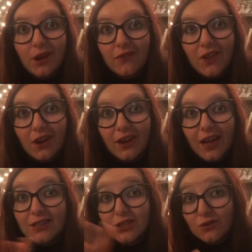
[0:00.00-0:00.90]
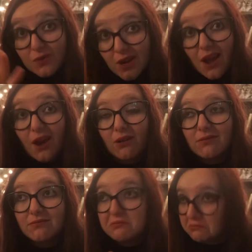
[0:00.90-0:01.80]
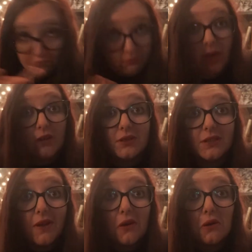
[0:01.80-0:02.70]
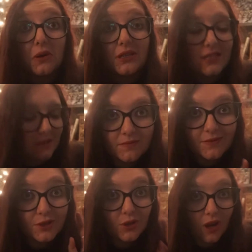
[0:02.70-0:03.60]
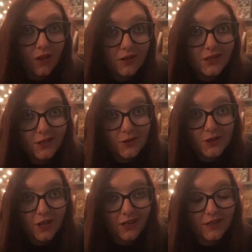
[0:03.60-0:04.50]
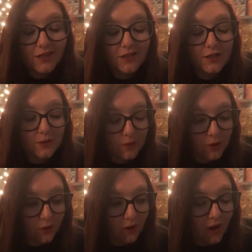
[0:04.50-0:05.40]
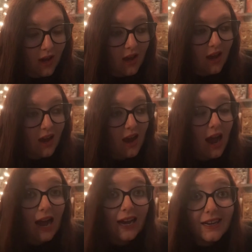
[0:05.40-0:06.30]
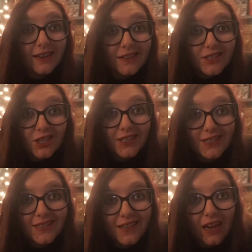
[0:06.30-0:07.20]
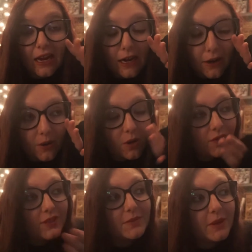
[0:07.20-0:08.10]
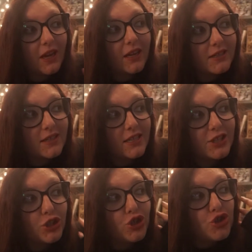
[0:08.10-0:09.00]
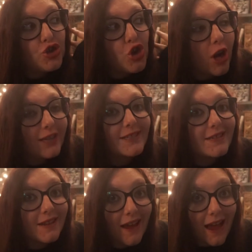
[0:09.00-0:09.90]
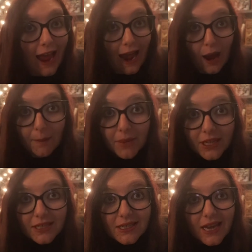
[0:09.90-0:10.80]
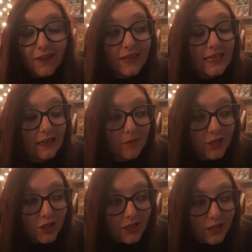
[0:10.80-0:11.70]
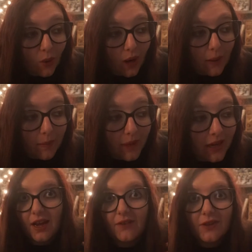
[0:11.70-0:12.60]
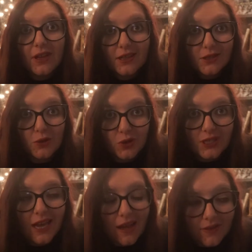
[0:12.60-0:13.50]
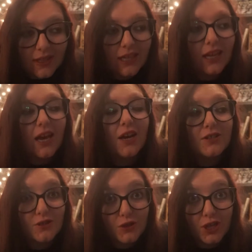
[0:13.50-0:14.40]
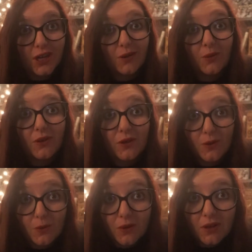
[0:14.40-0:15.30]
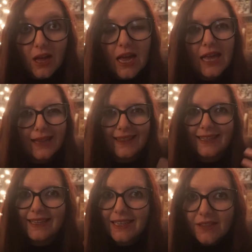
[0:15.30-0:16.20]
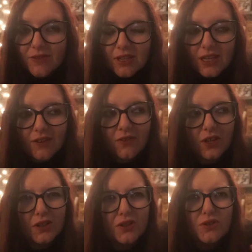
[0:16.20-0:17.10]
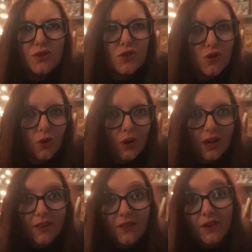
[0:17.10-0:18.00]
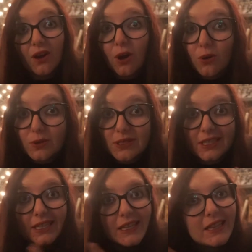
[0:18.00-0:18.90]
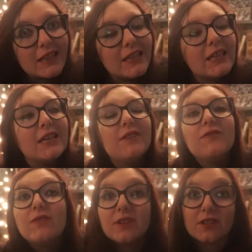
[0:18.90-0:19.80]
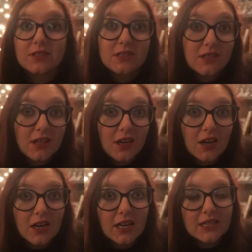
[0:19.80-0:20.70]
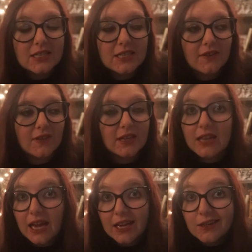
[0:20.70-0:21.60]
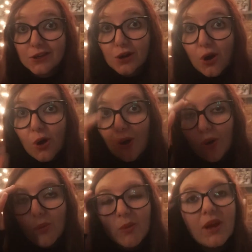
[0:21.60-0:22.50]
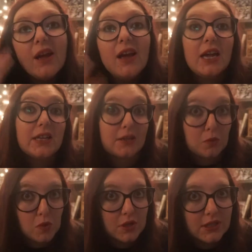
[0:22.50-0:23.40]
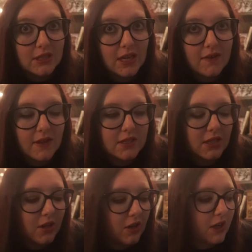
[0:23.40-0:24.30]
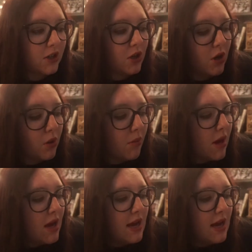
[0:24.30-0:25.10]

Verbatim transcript: not there yet. So for now, apparently the Valkyries. So colors associated to this rune, I just, and I don't know if it's because this just happened and they did mention this quite a bit. I feel like this rune is heavily associated with Yule. The gift giving, the joy, the cozy, the feeling security and stuff like that in your home and like wanting to have that security in your home.